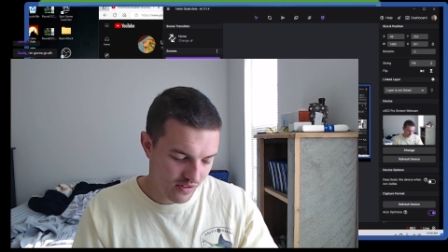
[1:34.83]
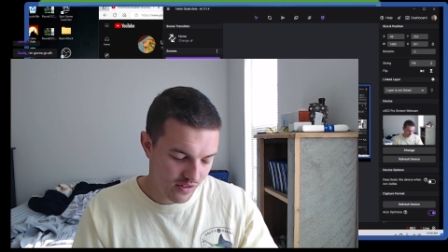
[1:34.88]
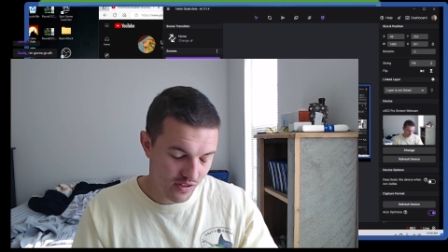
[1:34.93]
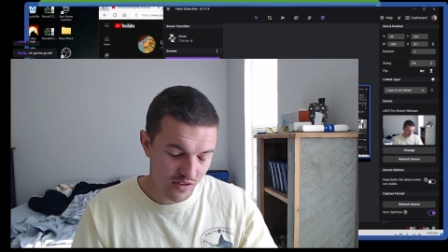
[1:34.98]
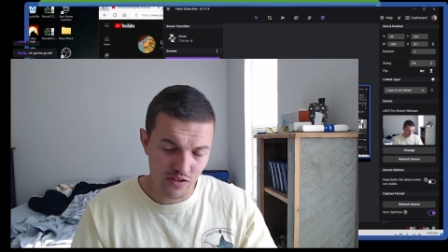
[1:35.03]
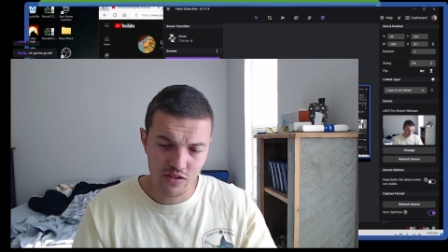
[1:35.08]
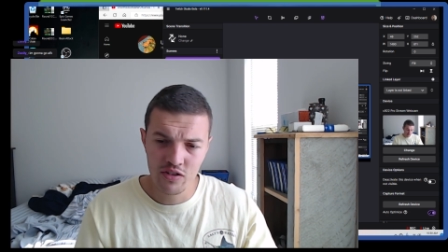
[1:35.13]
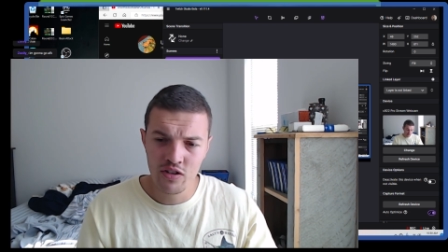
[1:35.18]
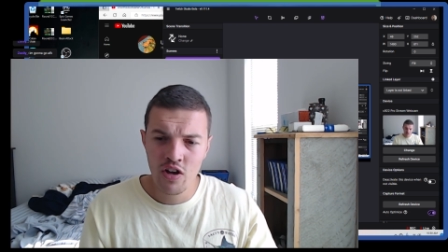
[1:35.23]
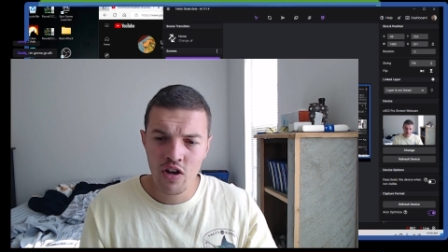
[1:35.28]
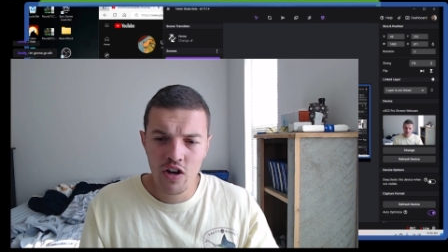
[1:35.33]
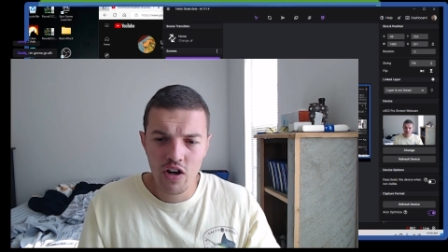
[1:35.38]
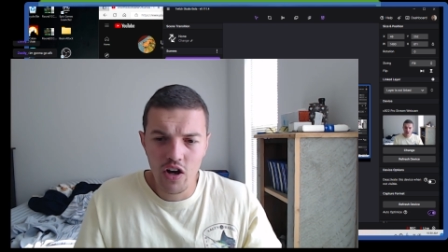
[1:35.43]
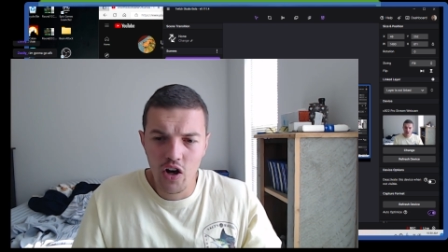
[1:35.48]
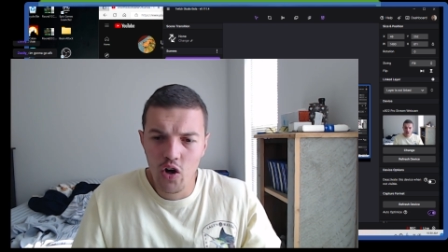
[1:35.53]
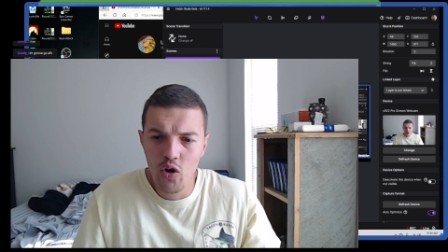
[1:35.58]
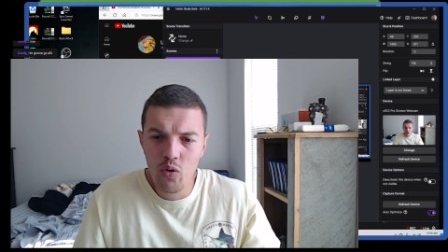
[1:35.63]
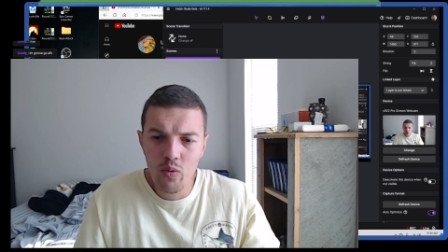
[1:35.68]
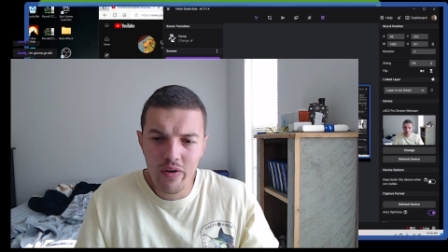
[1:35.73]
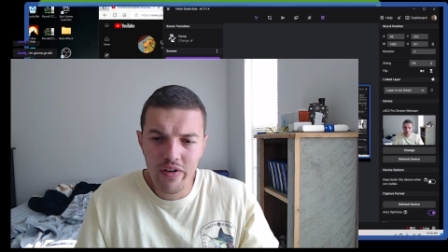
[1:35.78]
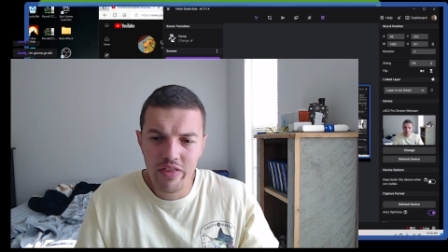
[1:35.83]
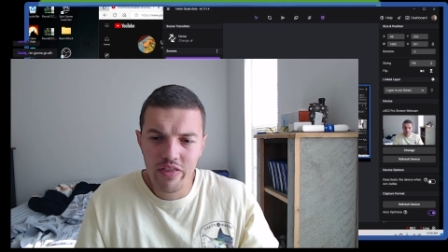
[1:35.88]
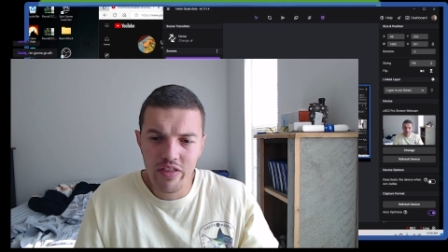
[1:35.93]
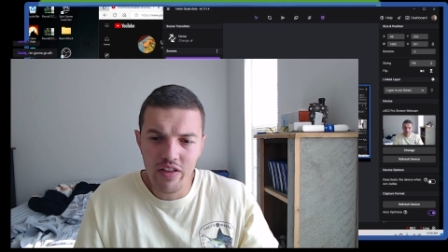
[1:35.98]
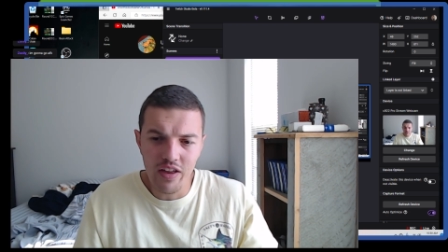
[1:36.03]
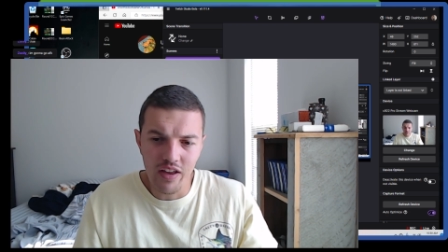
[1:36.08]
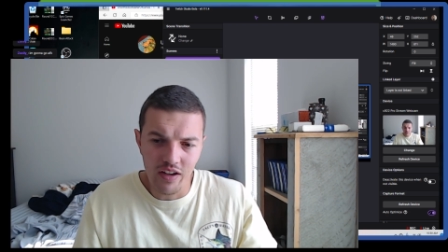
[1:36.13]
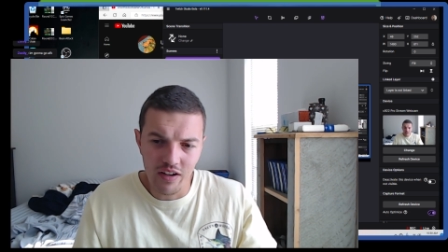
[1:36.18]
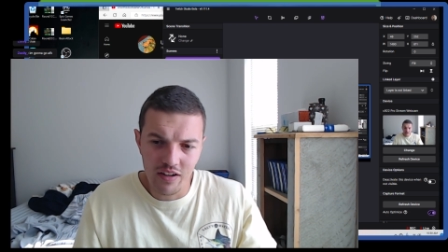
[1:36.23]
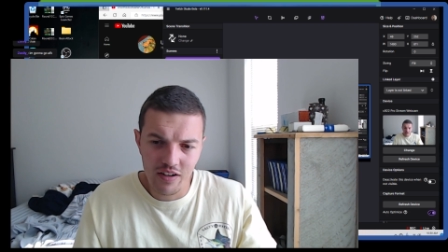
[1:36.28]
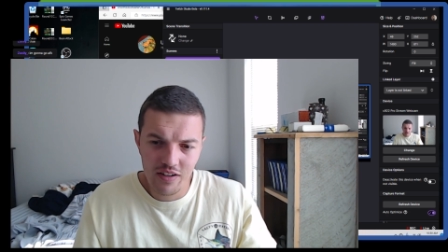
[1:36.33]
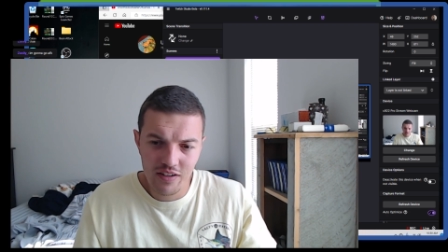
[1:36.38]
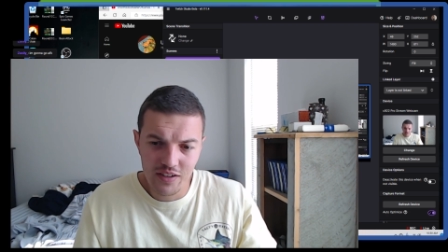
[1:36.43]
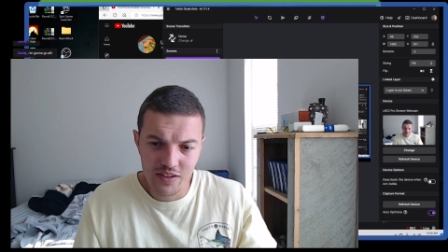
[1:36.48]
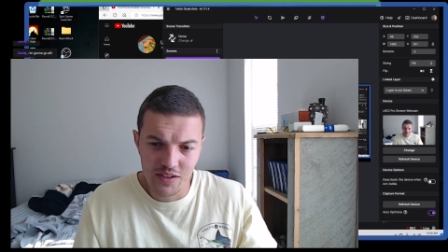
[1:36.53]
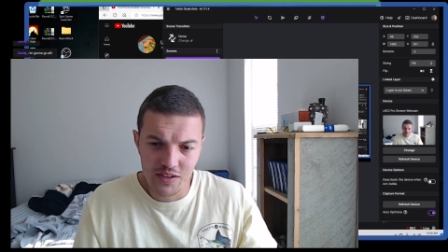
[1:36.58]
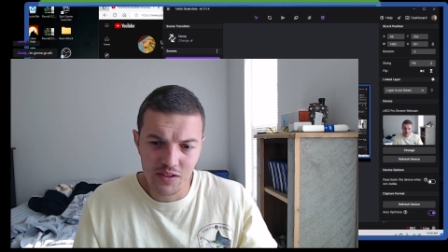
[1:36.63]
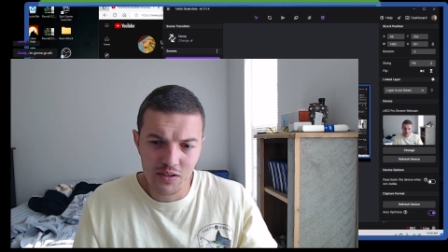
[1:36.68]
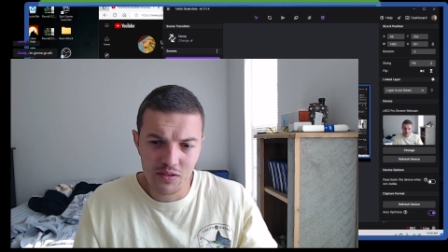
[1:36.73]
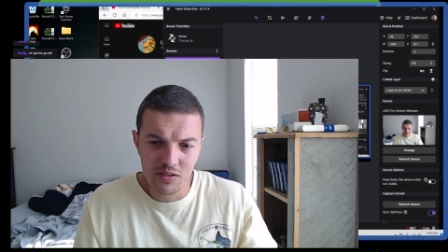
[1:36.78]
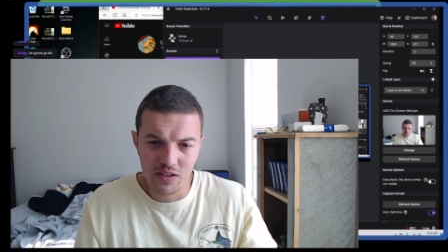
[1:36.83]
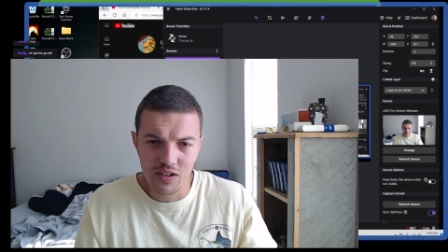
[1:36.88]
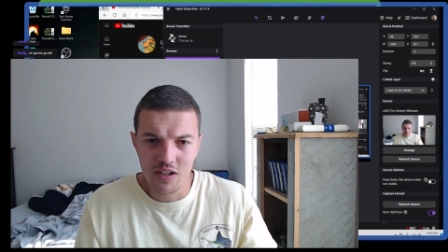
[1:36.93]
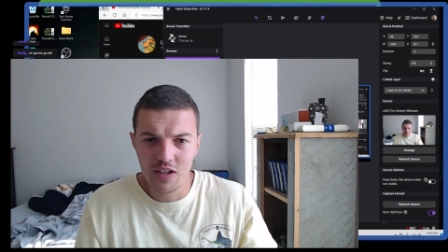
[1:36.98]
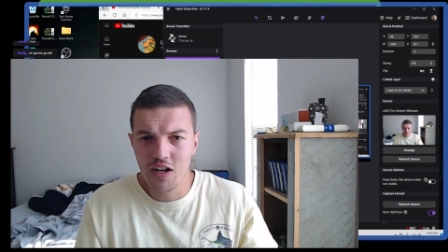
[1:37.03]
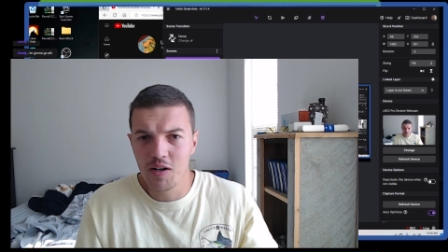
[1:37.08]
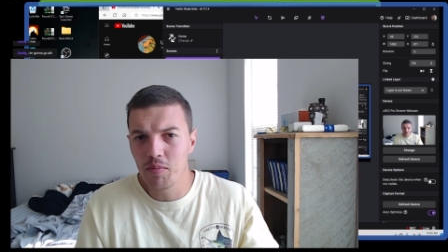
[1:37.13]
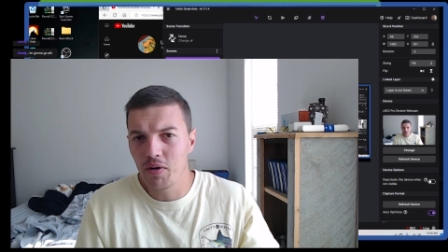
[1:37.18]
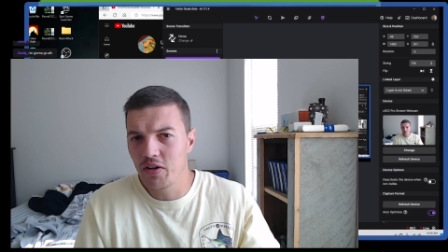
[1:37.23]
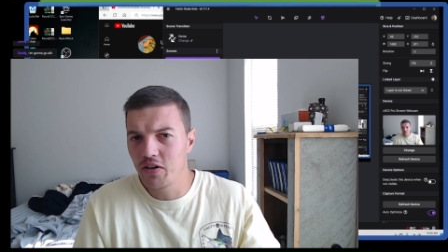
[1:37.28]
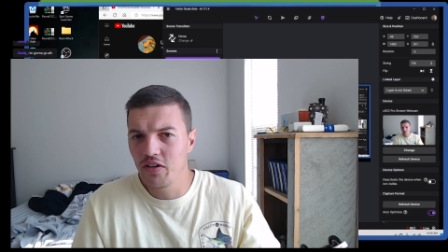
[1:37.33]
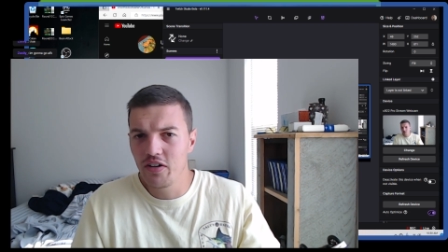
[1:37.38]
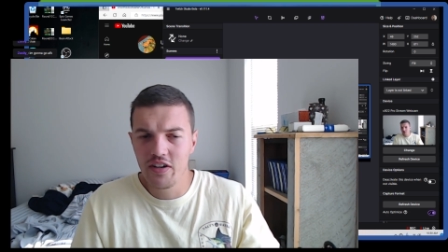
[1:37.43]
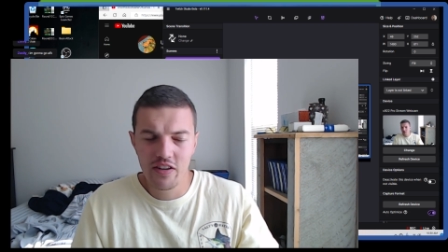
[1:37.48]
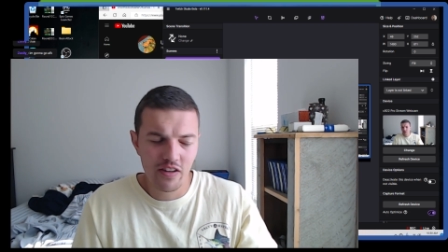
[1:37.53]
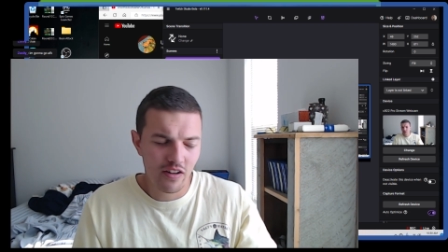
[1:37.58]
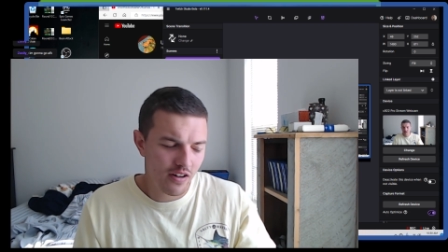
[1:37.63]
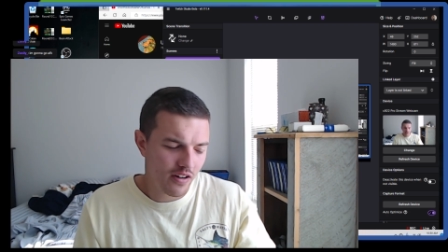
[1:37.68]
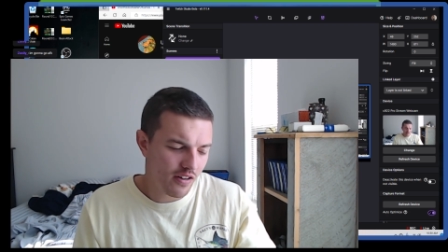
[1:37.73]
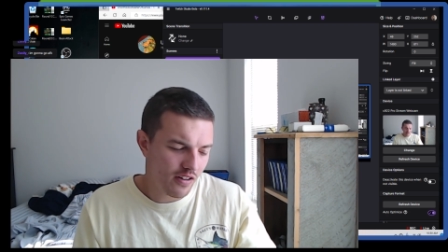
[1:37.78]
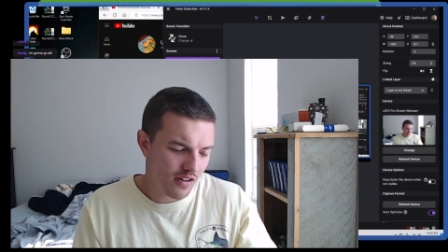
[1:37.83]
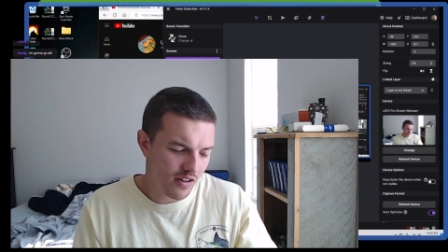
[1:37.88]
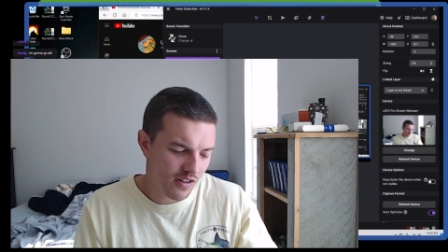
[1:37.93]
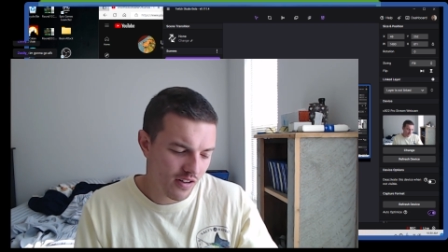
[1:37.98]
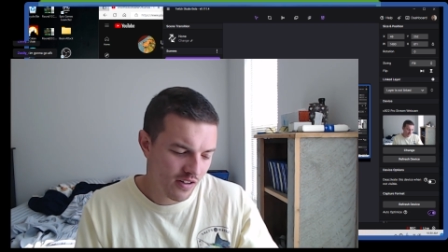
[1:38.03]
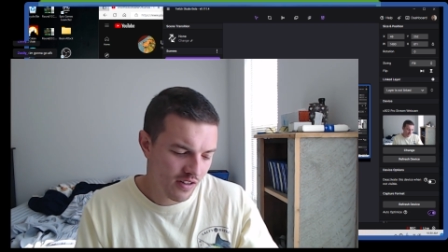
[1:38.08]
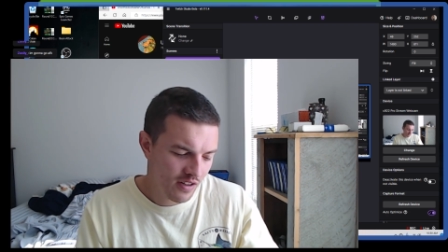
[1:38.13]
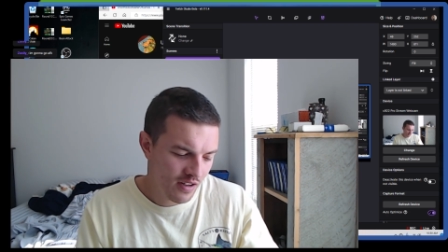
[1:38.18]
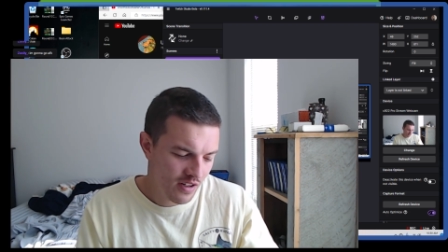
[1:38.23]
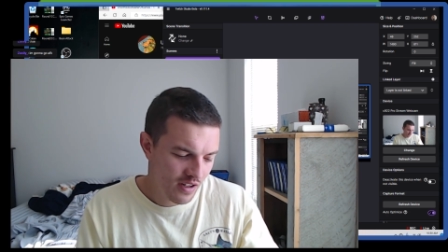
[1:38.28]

Because who would think to look up underneath a car?